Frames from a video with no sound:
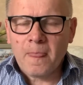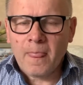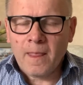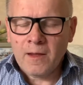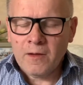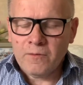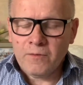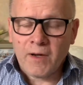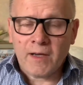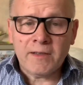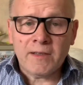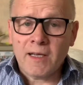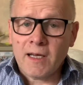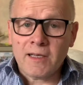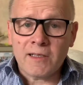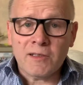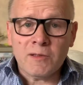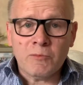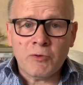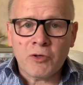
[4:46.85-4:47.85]
You find that
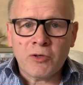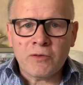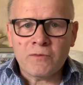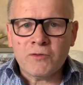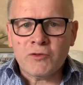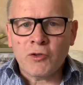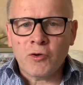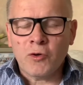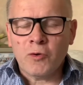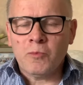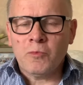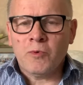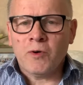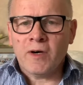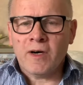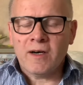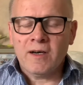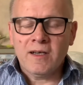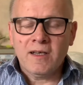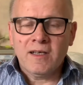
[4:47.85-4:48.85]
in the book of Job,
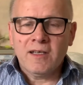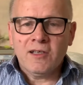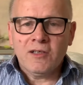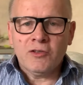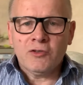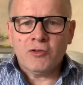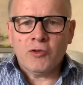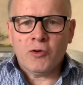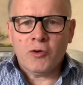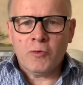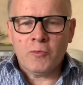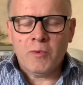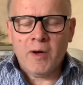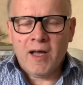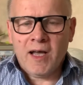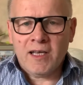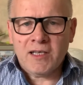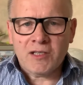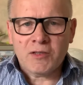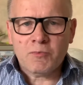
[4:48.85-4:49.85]
where Job
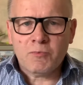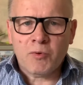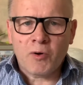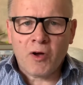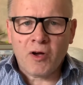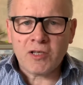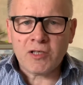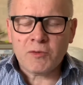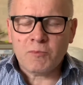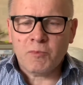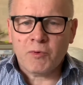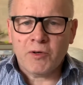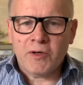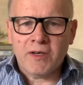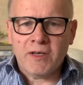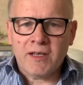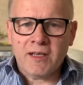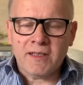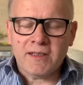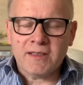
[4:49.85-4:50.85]
has prospered
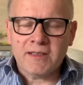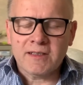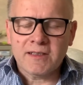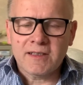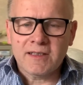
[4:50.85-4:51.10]
and